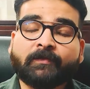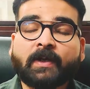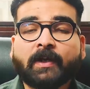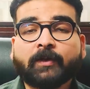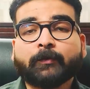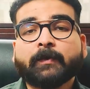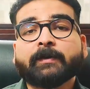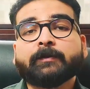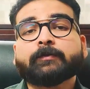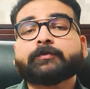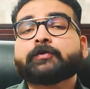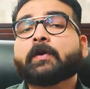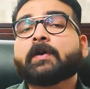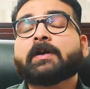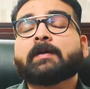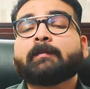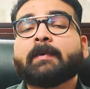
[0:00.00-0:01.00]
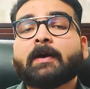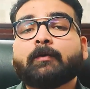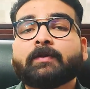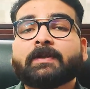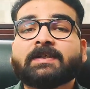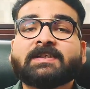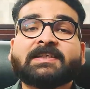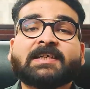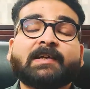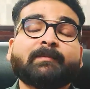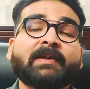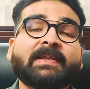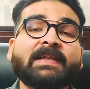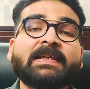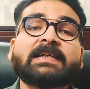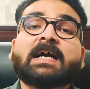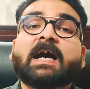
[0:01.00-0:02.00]
We are going to talk about the
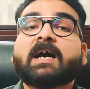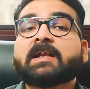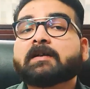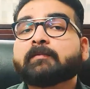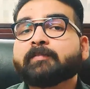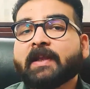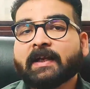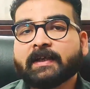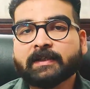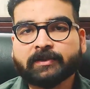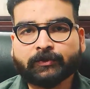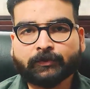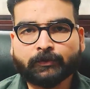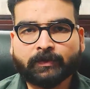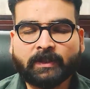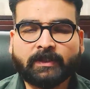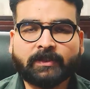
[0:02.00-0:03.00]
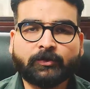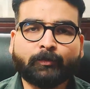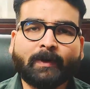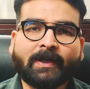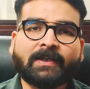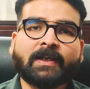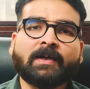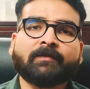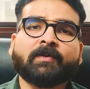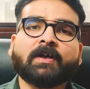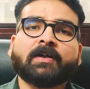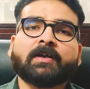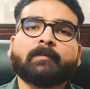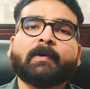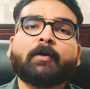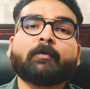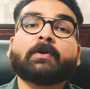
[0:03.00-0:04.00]
Jaimini Karak planets today. You might have
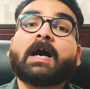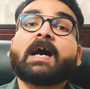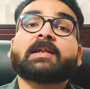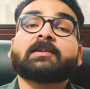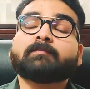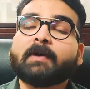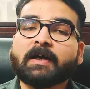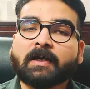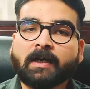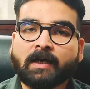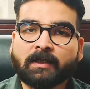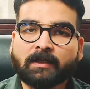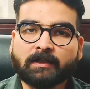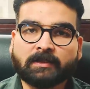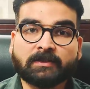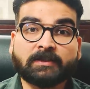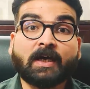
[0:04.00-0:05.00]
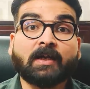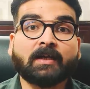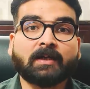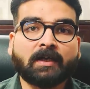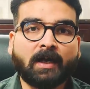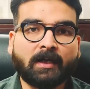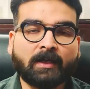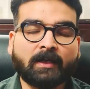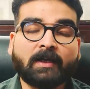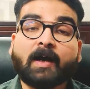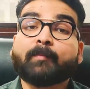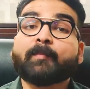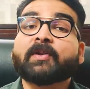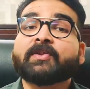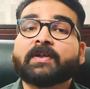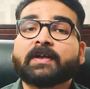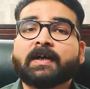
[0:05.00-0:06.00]
heard about Atmakarak, Darakarak,
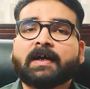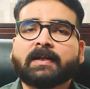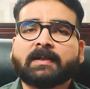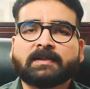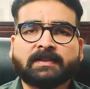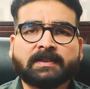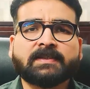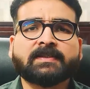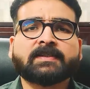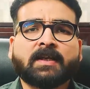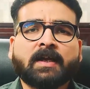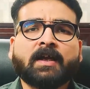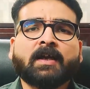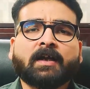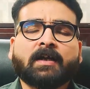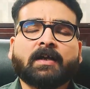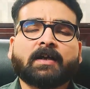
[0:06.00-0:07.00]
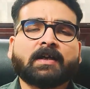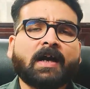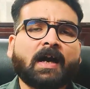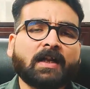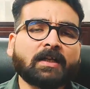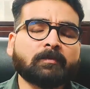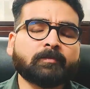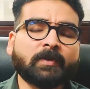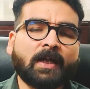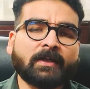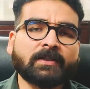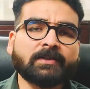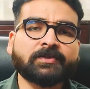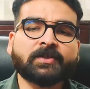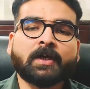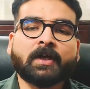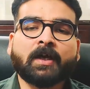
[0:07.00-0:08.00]
Amatakarak, these Karak planets.